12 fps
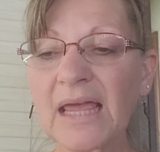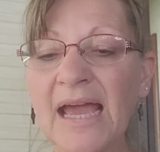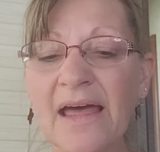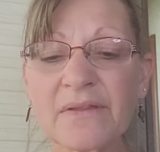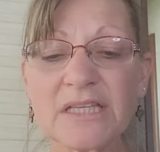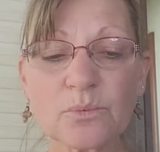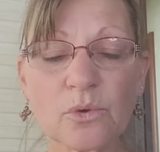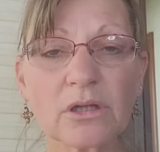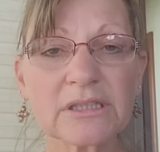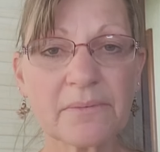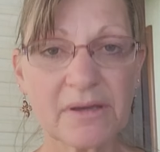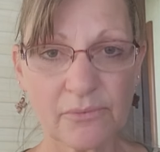and this
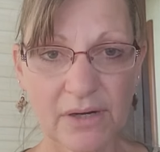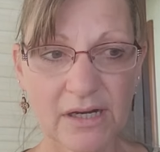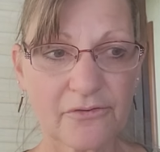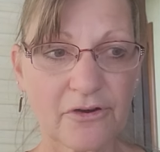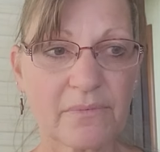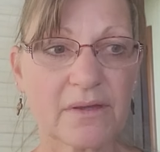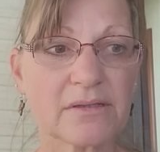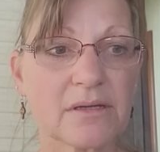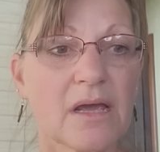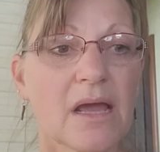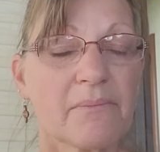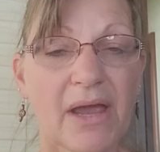world can be ridded from the
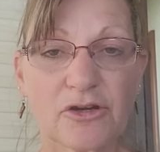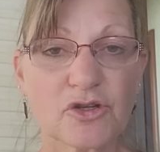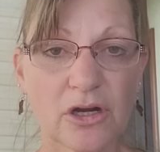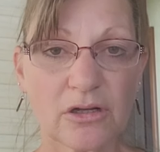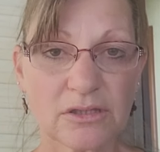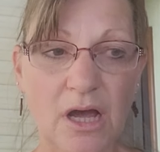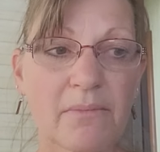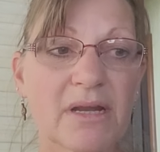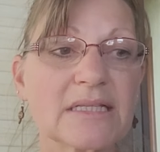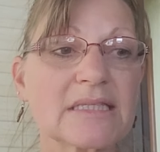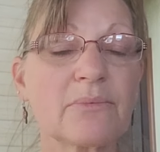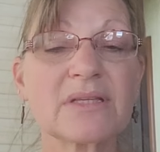patriarchal
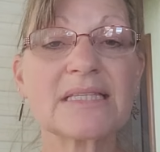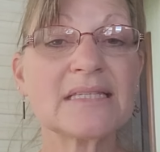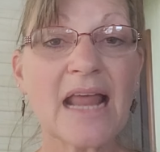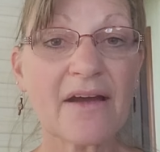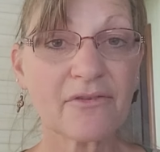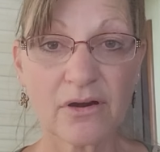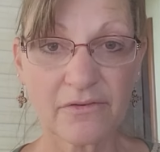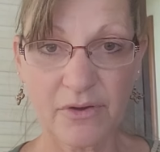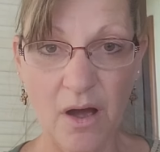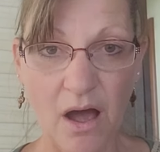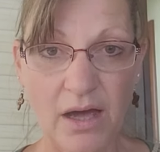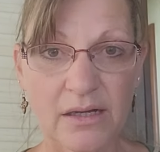dominance that was never of
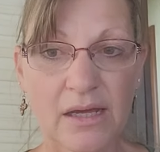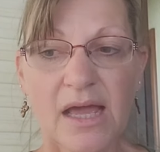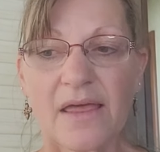God,